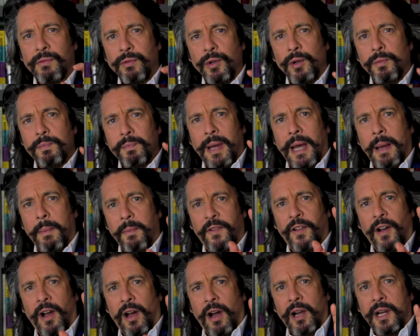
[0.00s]
route map
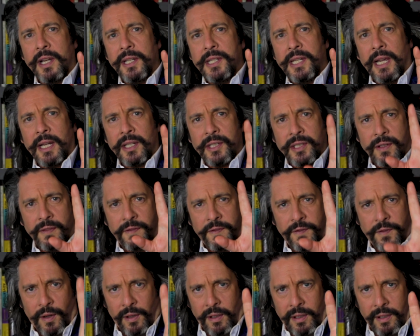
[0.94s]
for architects to
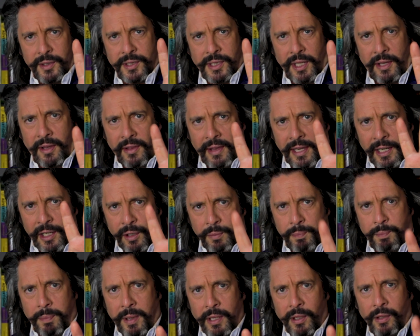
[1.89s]
follow so that they
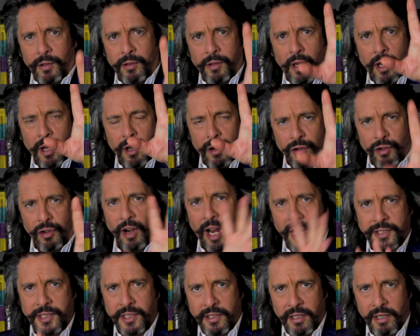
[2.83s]
could build
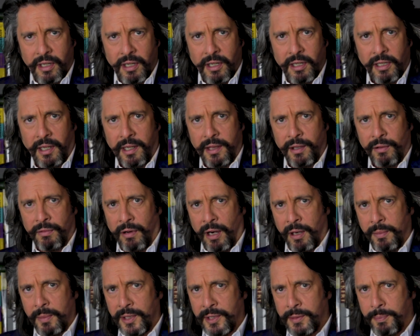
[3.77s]
just like the
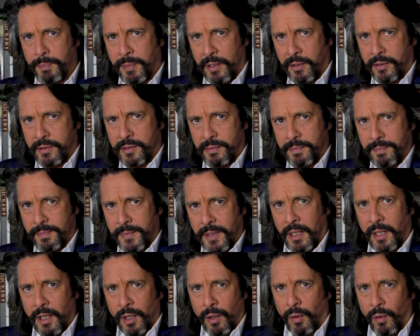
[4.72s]
Romans built.
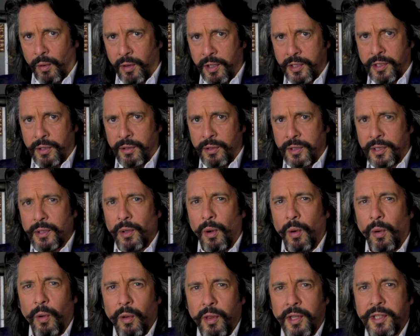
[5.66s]
All the do's,
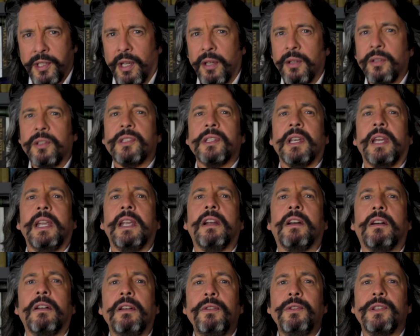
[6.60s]
all the don'ts,
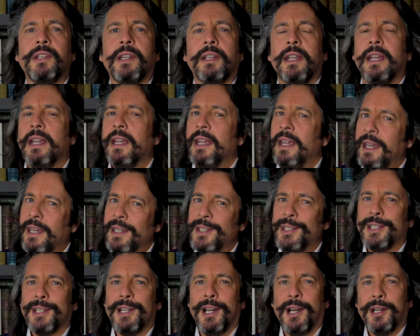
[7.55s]
including
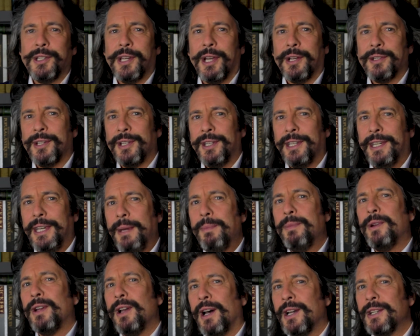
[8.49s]
his cut-out and
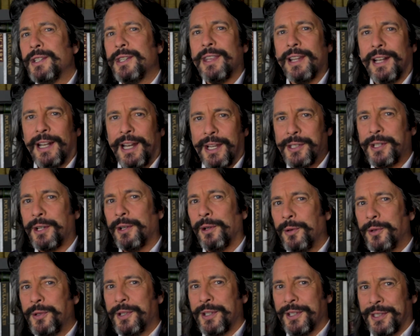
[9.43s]
keep guide to the
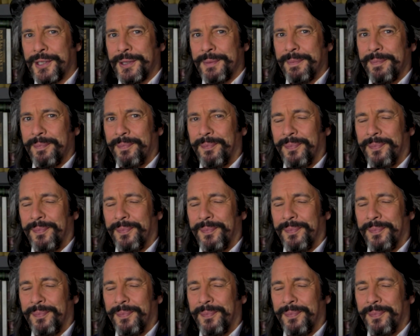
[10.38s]
classical orders.